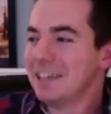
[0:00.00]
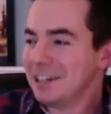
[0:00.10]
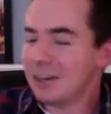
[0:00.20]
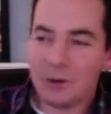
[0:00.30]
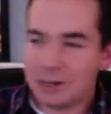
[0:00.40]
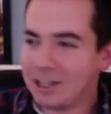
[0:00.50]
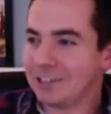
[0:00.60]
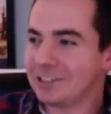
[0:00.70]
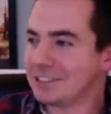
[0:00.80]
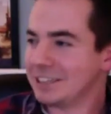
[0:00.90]
No one
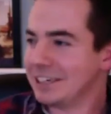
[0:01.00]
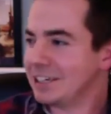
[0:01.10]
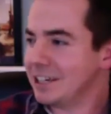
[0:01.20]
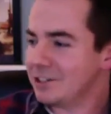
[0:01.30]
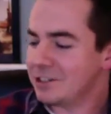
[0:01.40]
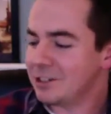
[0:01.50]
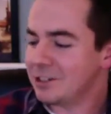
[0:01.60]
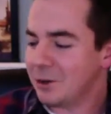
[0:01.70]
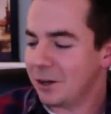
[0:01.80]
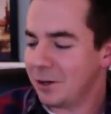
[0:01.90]
else is allowed to get injured.
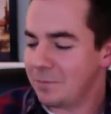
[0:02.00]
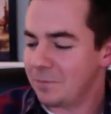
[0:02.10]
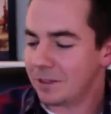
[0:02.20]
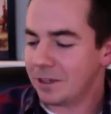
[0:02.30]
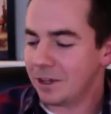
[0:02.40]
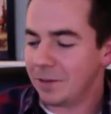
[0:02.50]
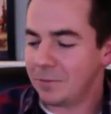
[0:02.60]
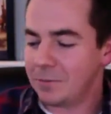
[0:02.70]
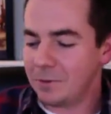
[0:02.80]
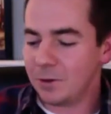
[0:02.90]
So, and
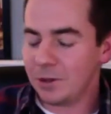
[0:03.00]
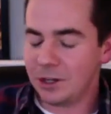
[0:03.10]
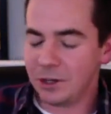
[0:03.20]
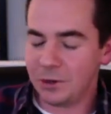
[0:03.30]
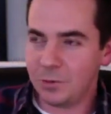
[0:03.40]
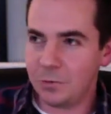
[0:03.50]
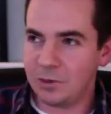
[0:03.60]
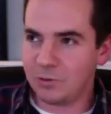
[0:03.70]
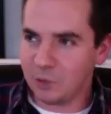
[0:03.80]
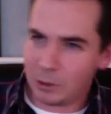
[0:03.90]
then
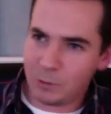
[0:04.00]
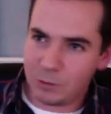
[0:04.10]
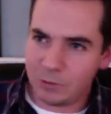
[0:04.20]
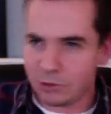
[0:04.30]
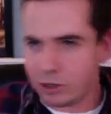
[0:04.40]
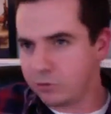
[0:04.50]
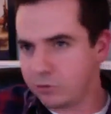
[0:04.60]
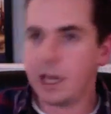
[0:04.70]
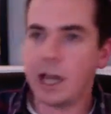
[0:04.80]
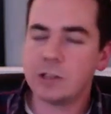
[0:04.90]
we were running through
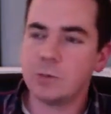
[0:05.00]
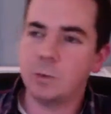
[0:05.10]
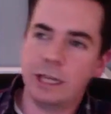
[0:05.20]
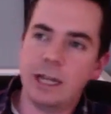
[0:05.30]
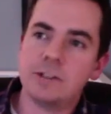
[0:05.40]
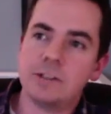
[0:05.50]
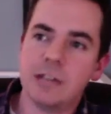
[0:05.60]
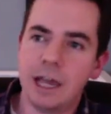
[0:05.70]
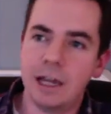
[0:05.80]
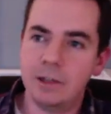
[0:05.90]
the house, and we get
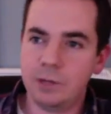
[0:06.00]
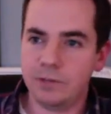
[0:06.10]
outside, we have